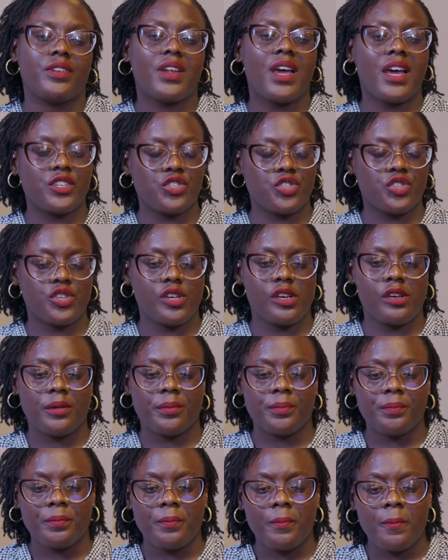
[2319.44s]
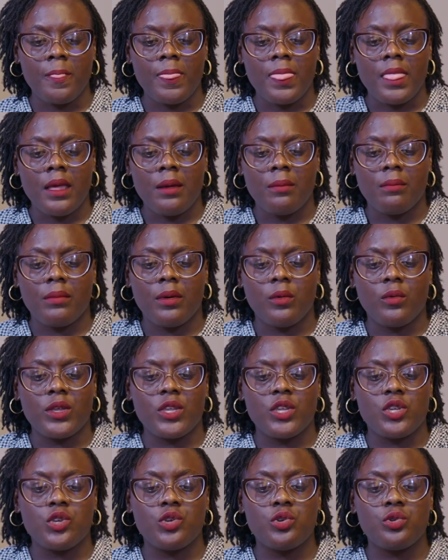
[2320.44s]
nurture? But
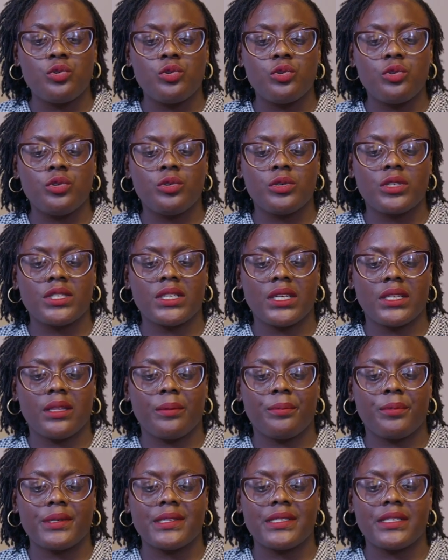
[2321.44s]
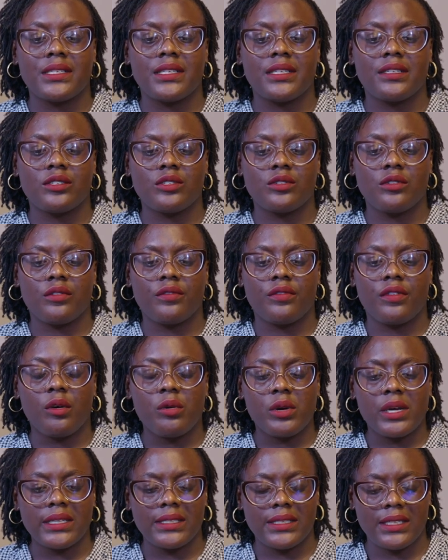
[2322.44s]
when you looked at the proceedings of the
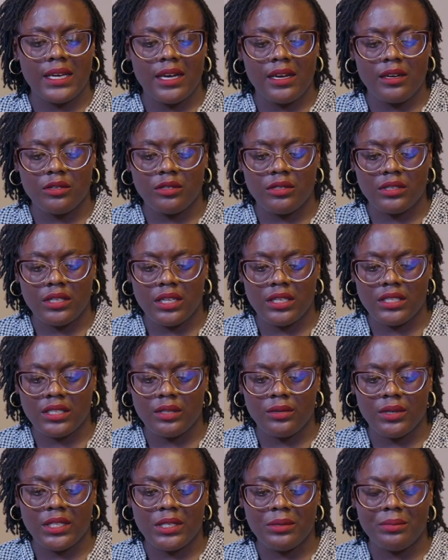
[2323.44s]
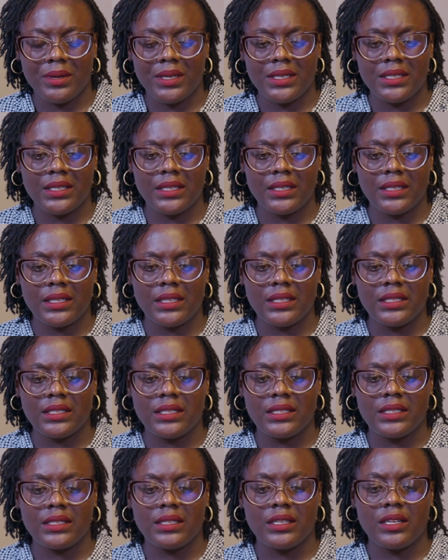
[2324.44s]
August House as they were debating
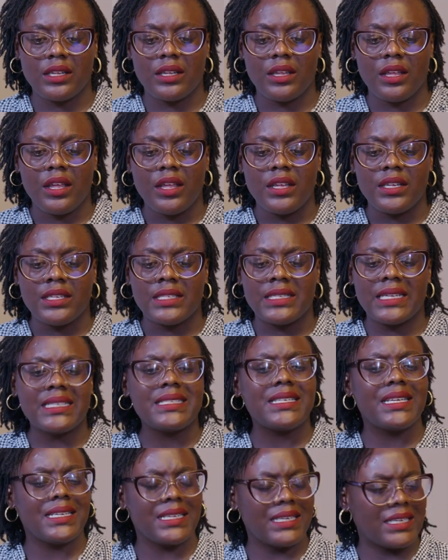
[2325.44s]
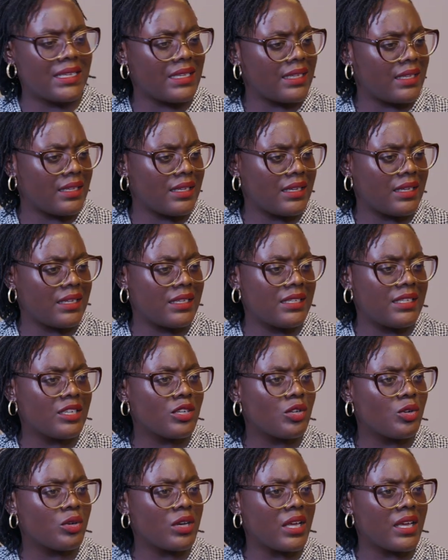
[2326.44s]
this, certainly it
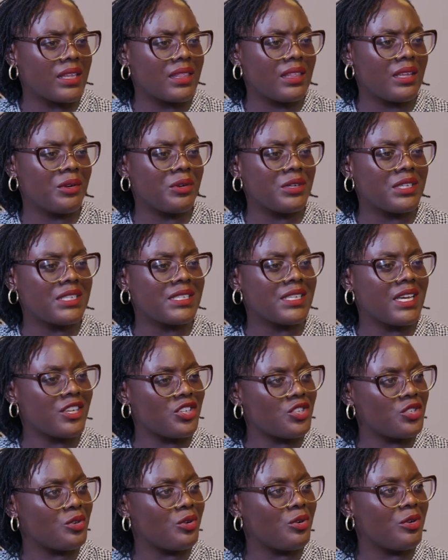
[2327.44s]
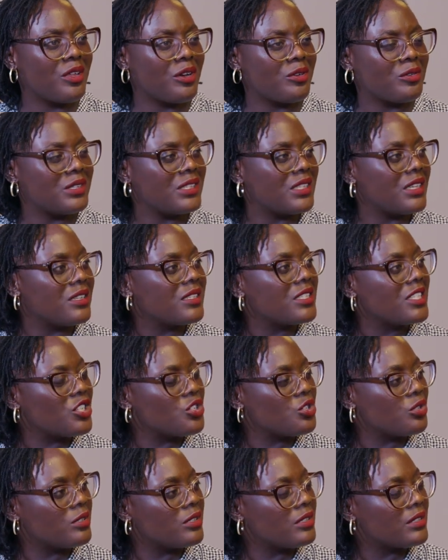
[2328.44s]
didn't look like the research or the
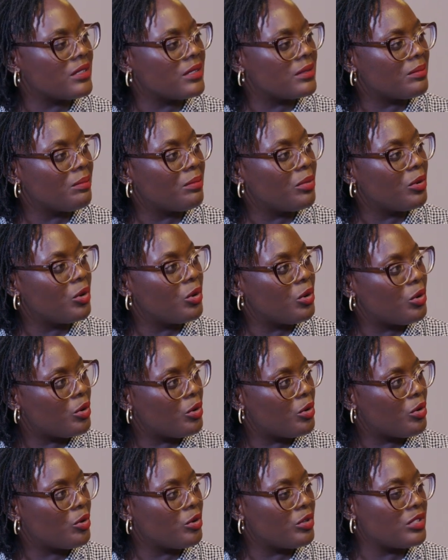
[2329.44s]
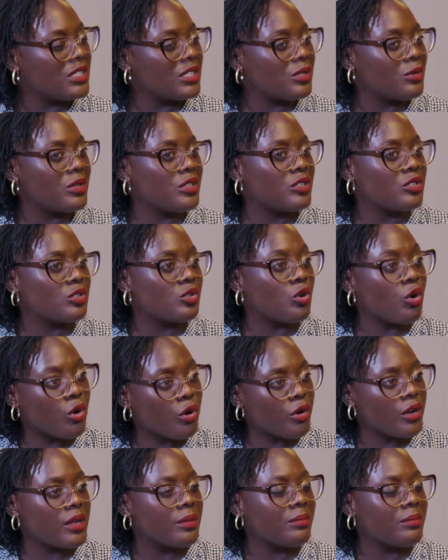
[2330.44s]
consultations bore consequence or